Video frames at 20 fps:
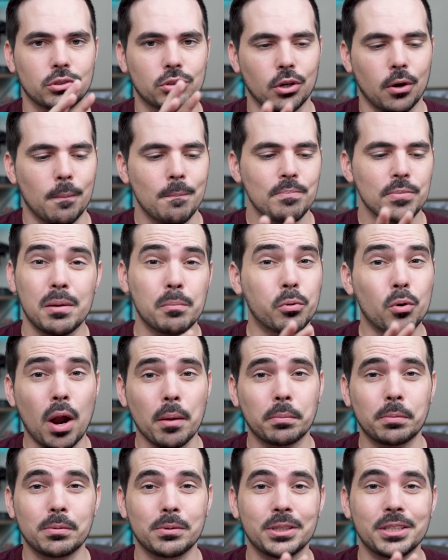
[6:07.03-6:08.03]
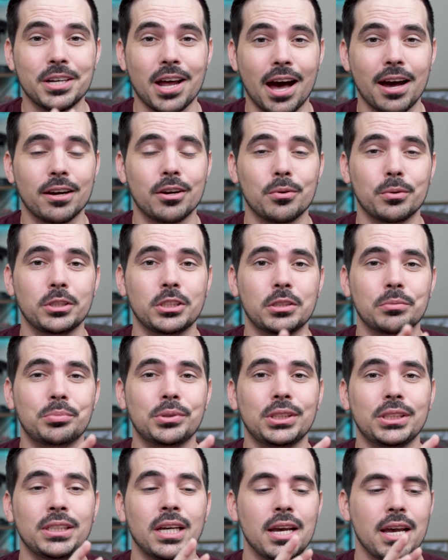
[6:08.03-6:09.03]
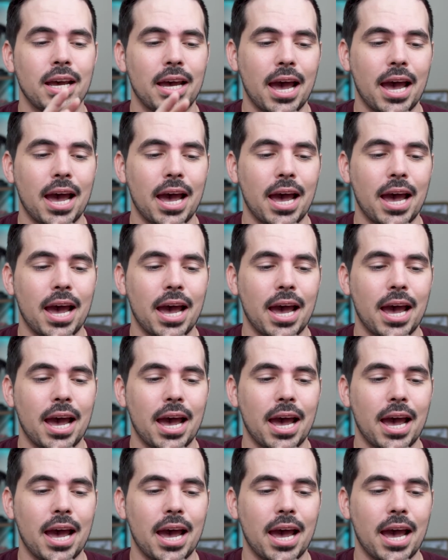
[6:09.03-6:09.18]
So I'm probably not going to be